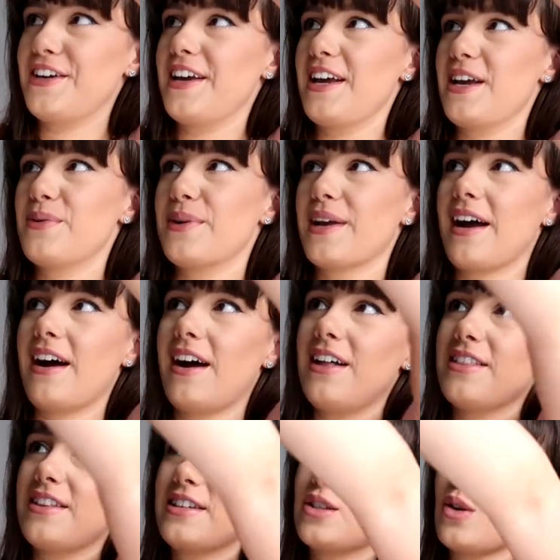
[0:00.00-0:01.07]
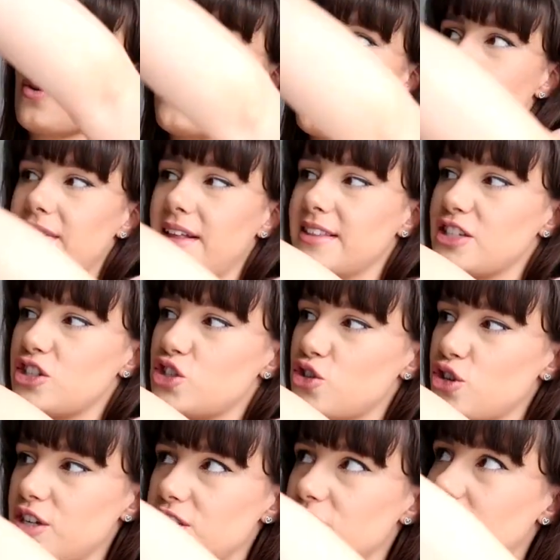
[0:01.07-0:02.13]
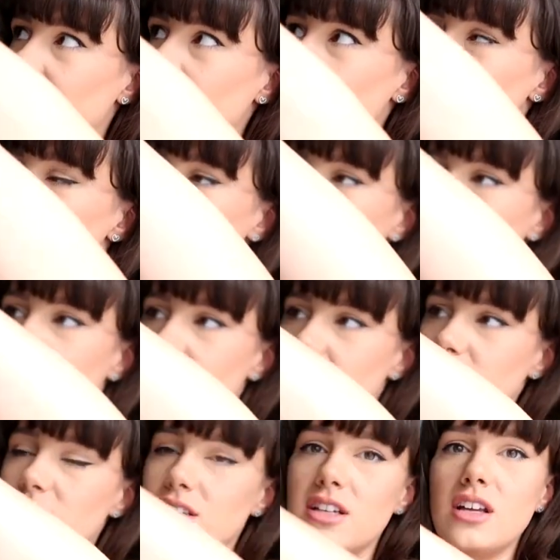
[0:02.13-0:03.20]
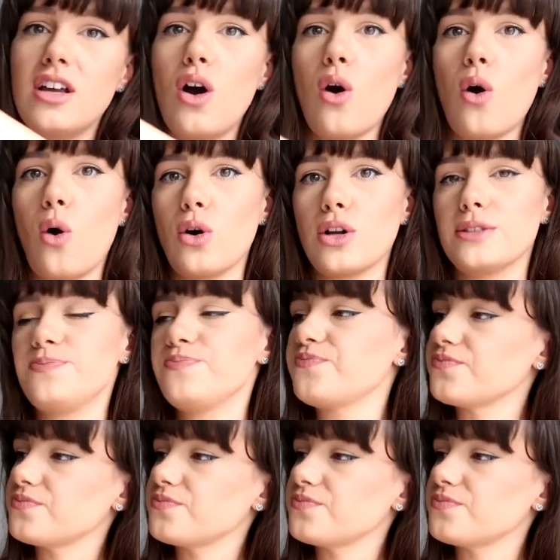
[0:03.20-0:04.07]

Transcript: here we are. They sort of have like this chain on